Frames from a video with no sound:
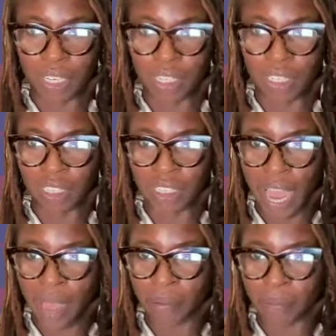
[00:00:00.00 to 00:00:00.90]
in the
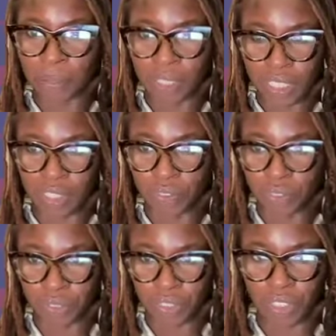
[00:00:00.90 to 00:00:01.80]
chat, please
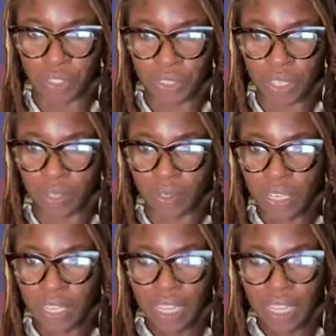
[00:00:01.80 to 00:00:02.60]
feel free to do so.